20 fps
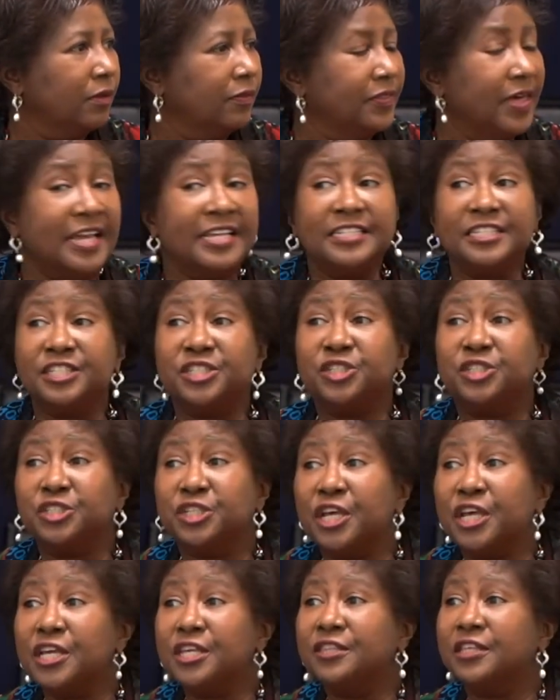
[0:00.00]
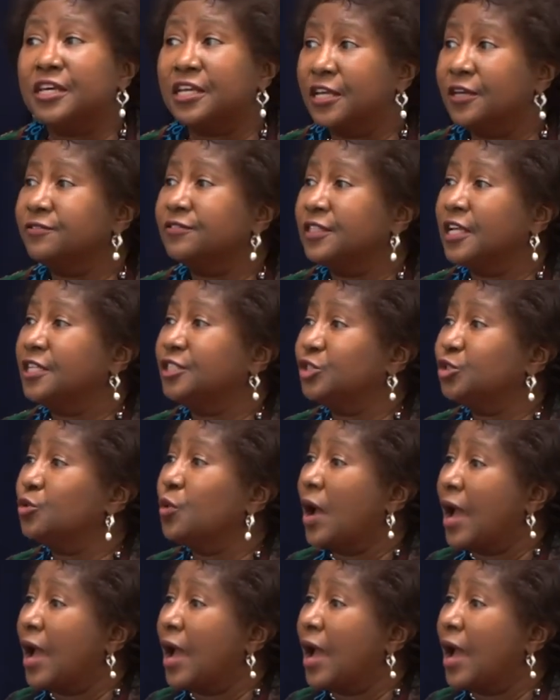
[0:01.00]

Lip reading: They see the gifts that you